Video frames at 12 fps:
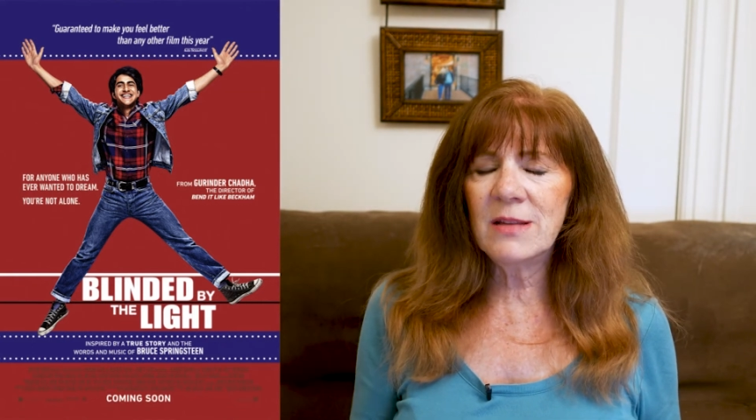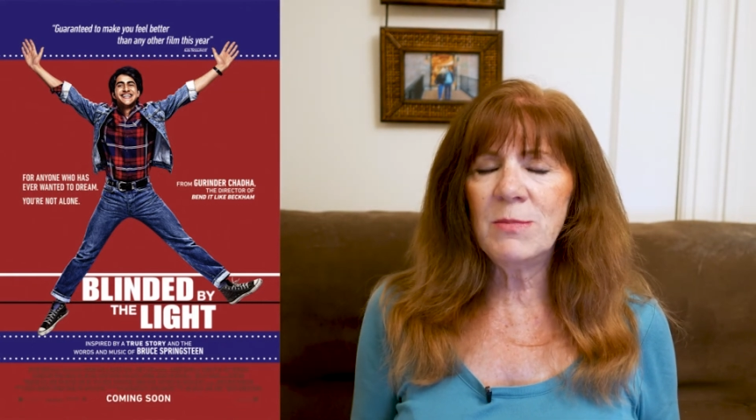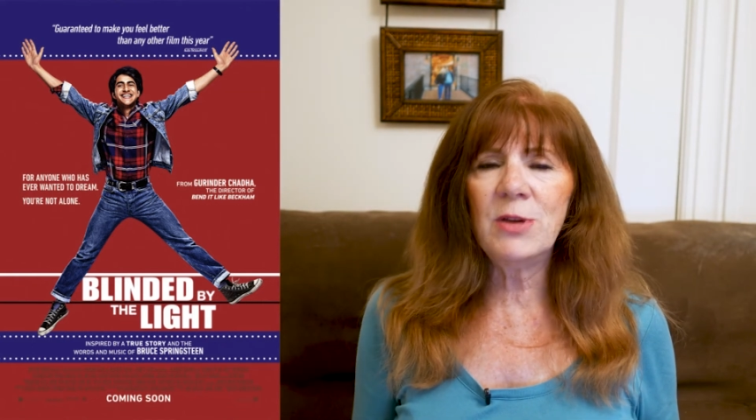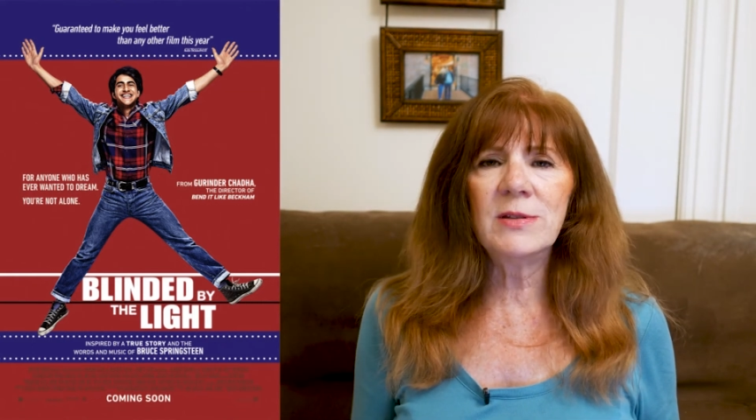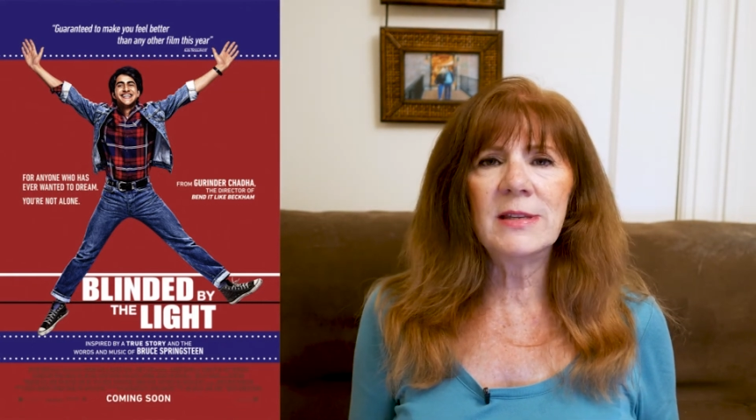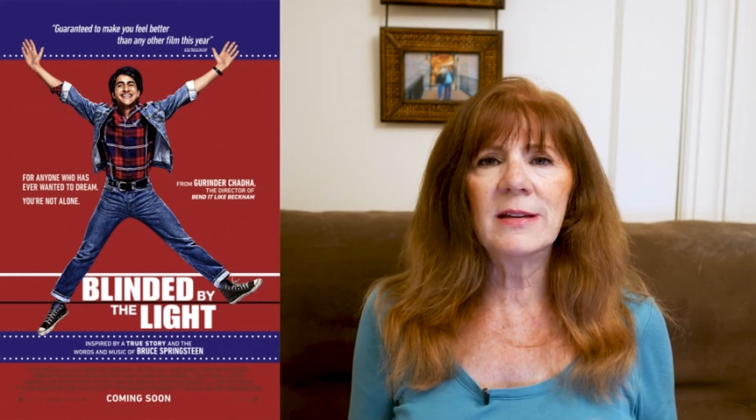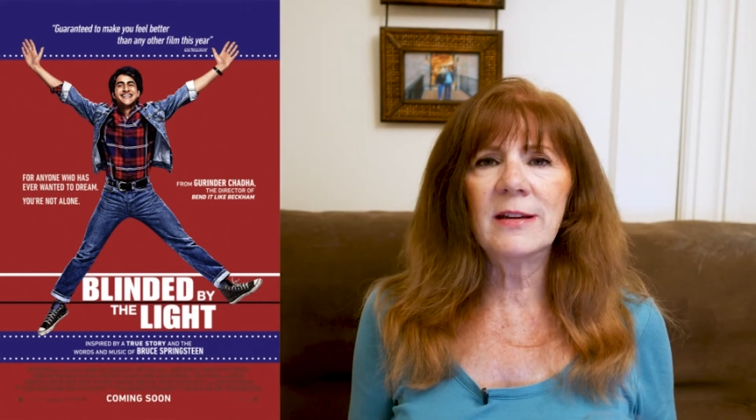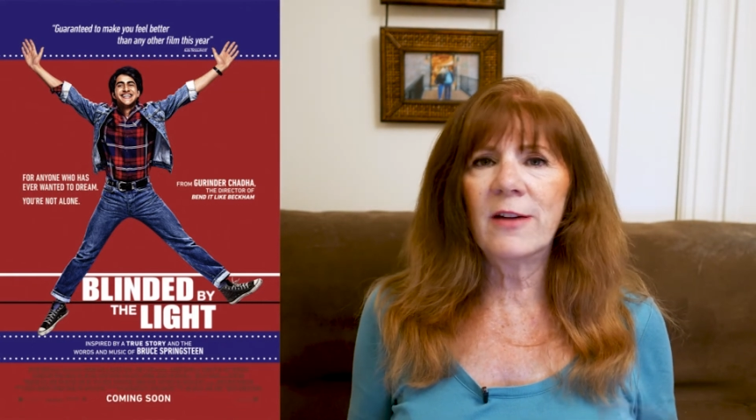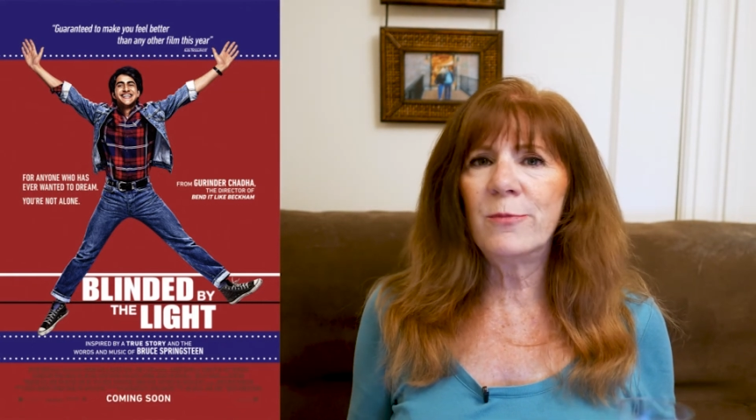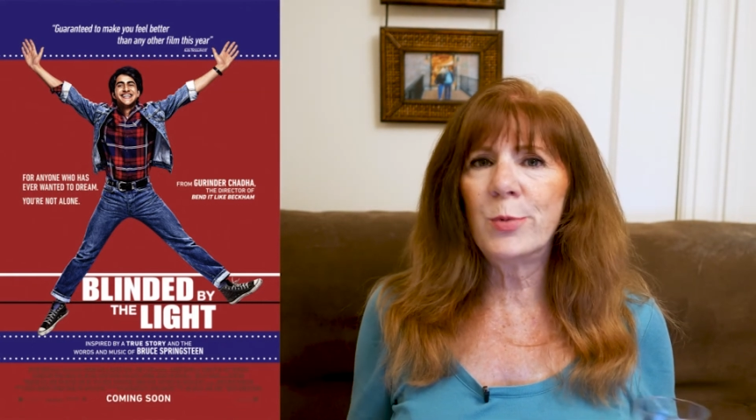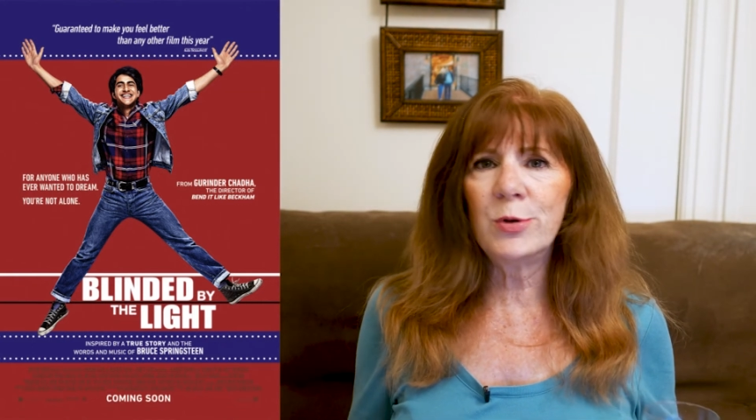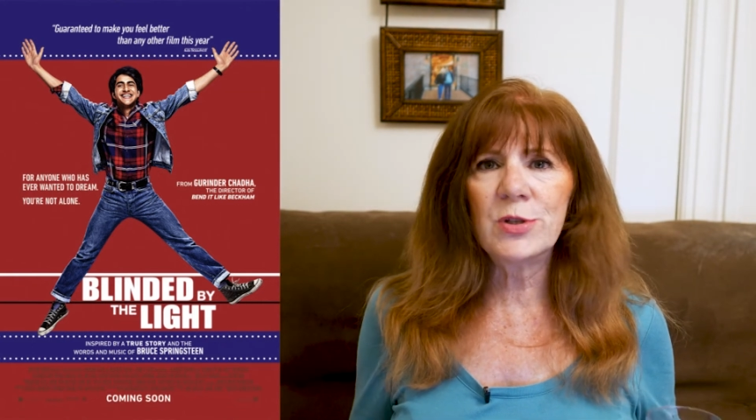music
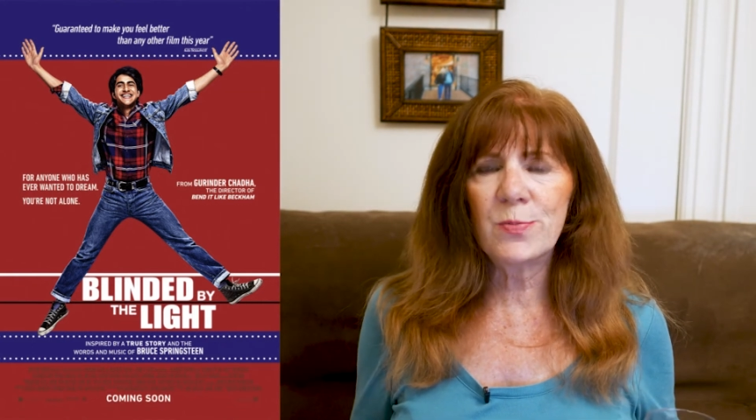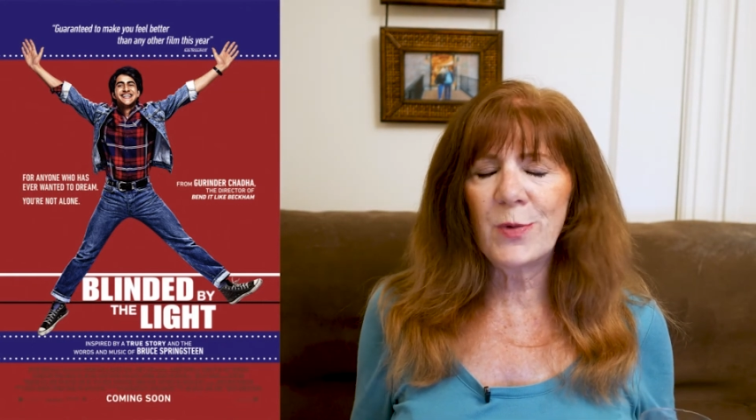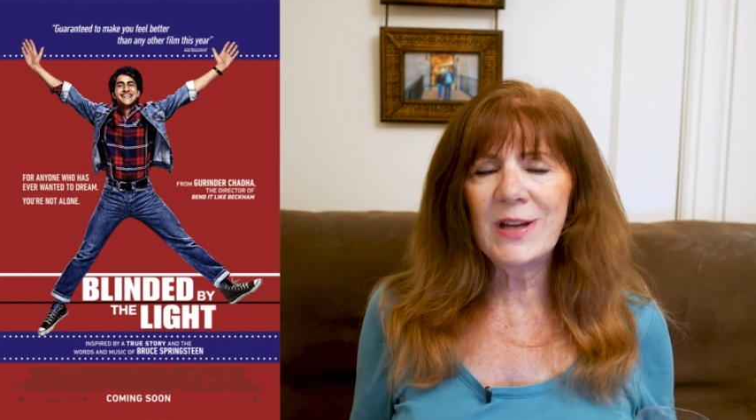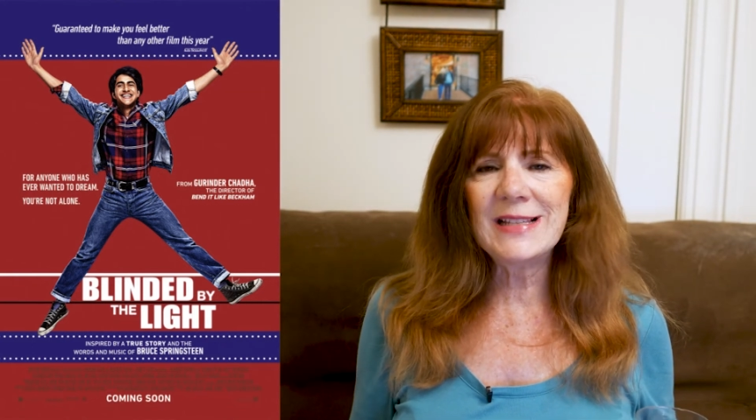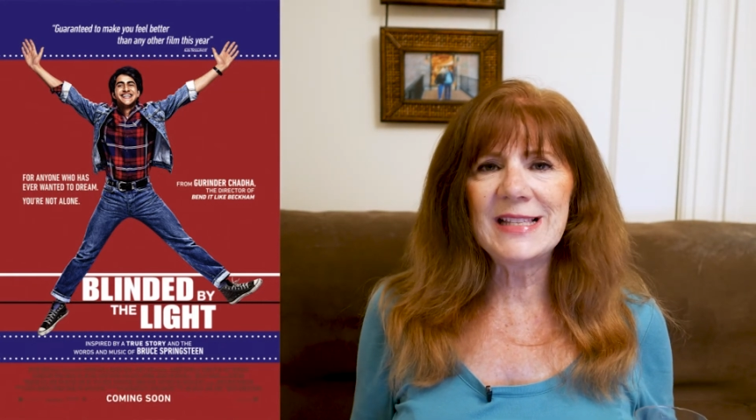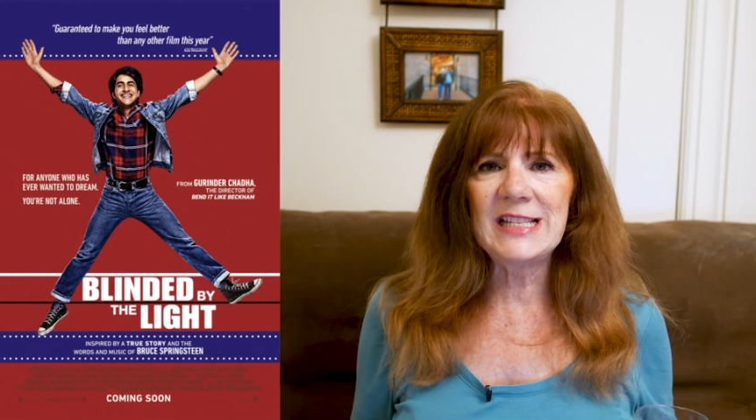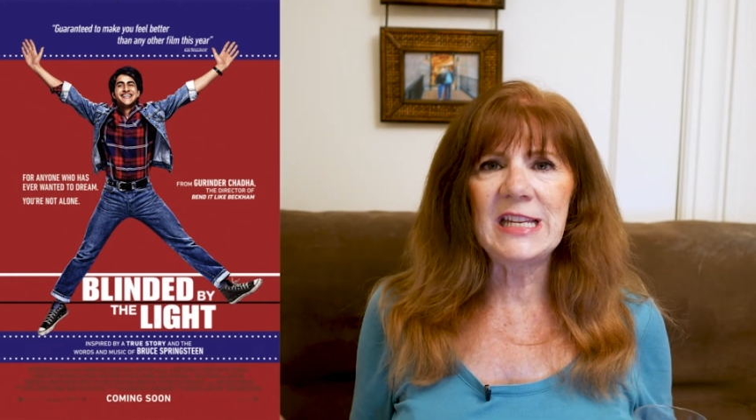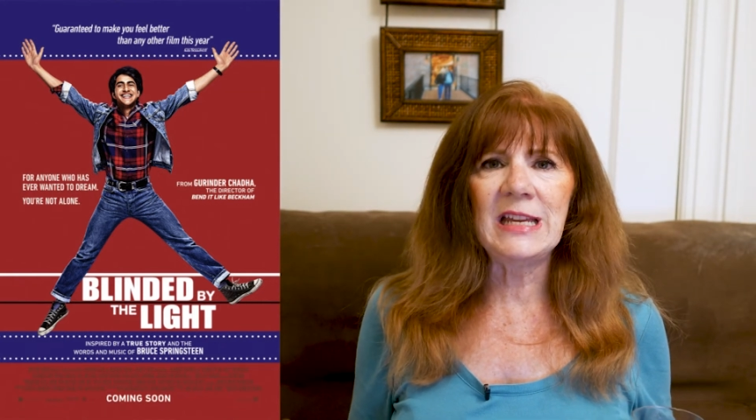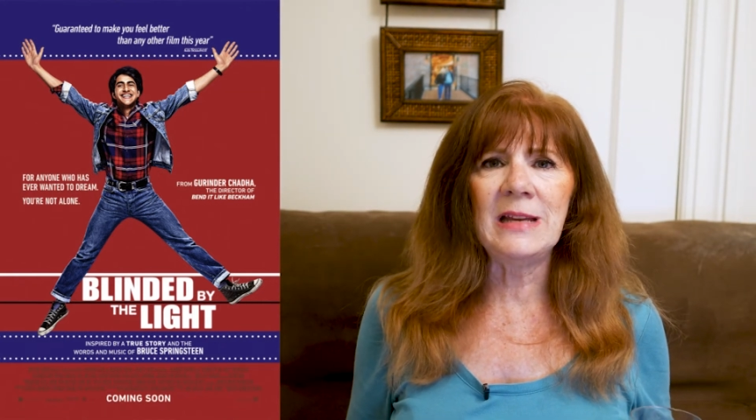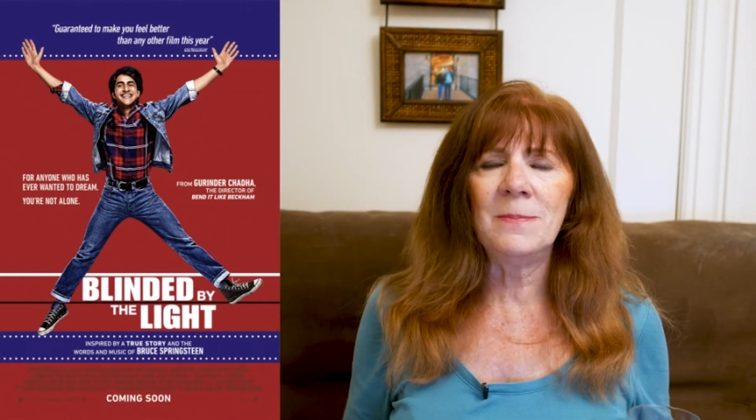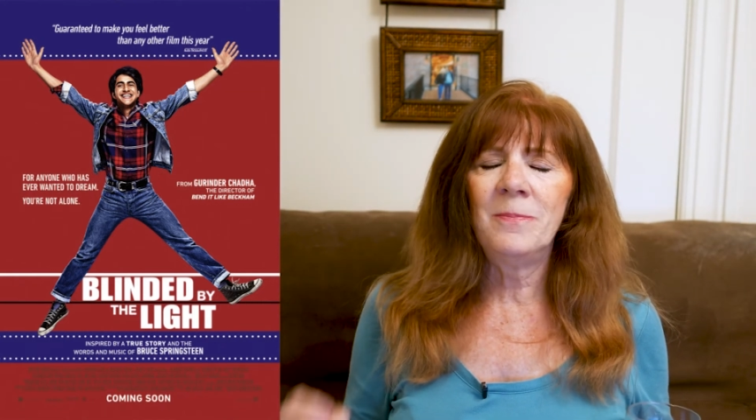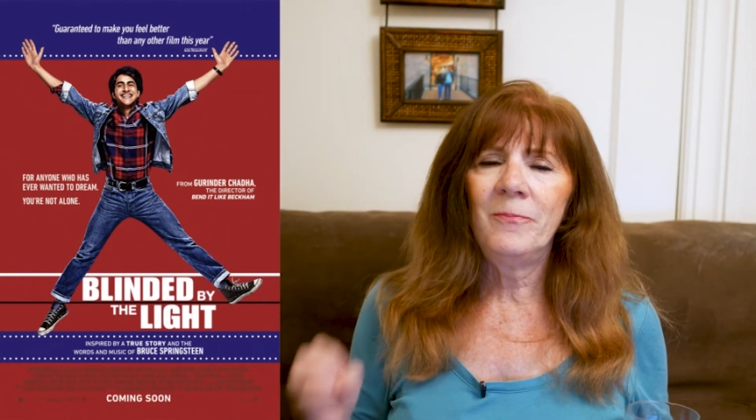of Bruce
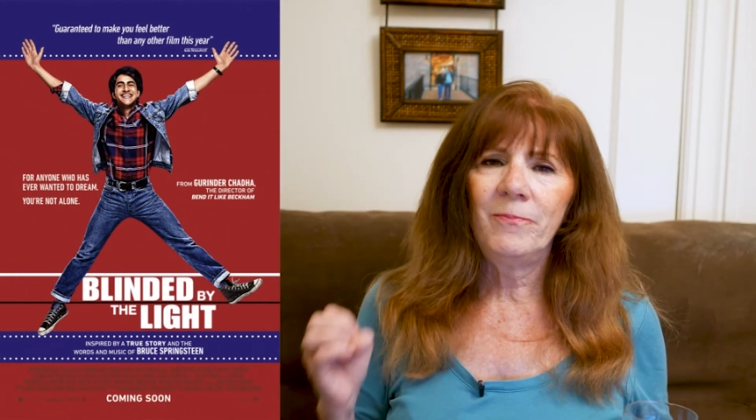Springsteen,